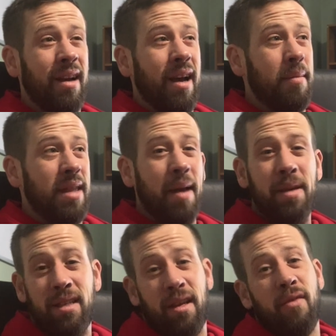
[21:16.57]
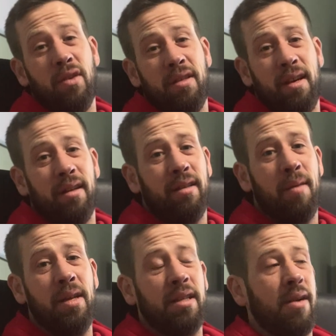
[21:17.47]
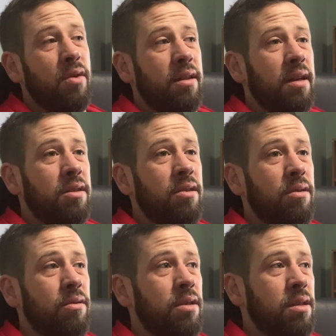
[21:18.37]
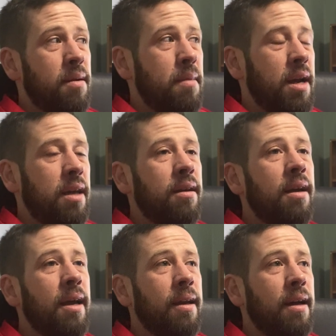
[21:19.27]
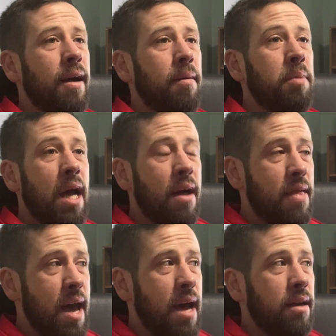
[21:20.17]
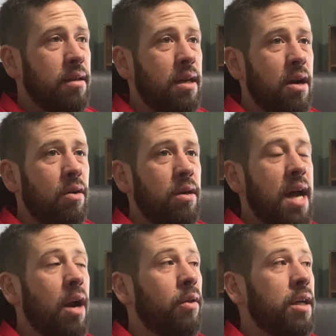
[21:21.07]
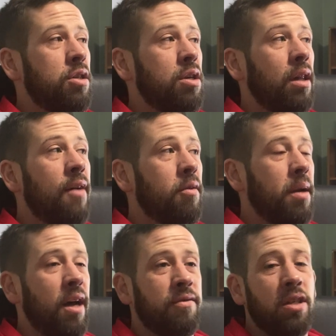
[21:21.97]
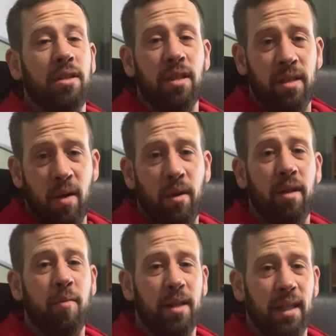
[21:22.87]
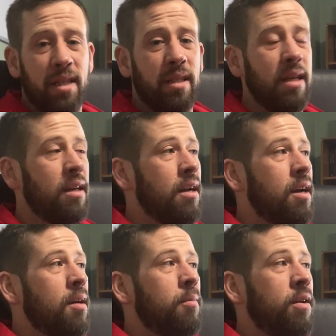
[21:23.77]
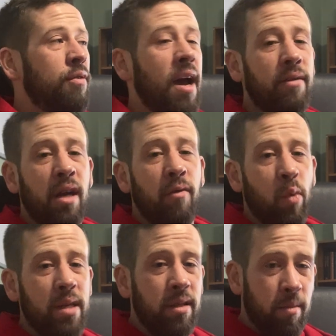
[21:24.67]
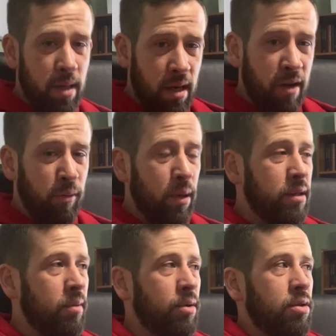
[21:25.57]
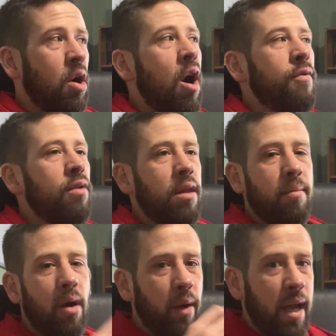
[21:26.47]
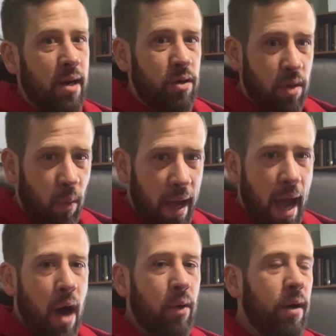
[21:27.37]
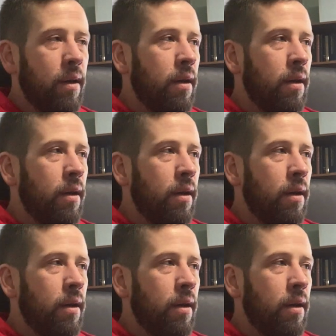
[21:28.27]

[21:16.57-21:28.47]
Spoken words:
I mean, that means everything. That means everything to somebody. And beyond that, not only do you love them enough just to sit with them and listen, but if you have enough wisdom and enough principles to offer them, okay, here's the way out,